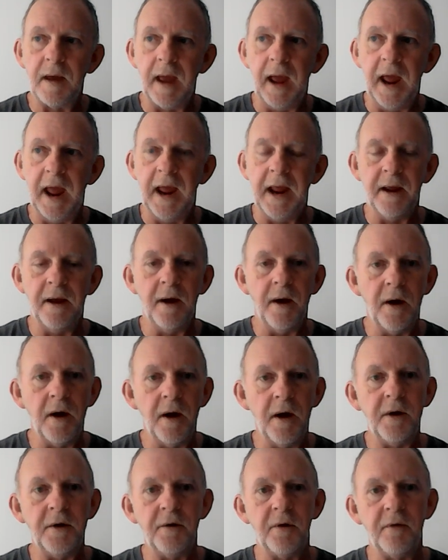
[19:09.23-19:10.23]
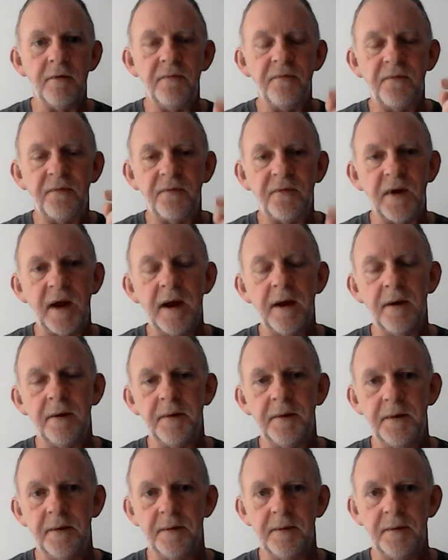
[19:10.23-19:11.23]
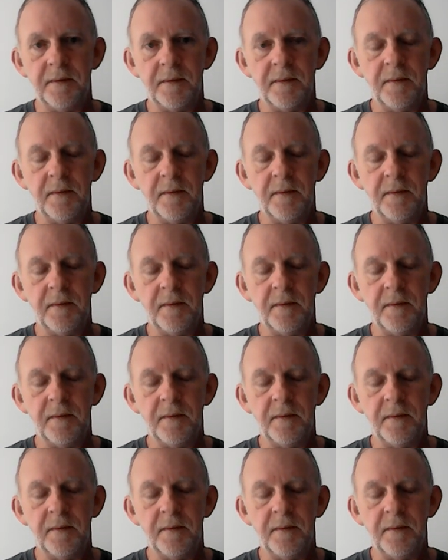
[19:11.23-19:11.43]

a utter failure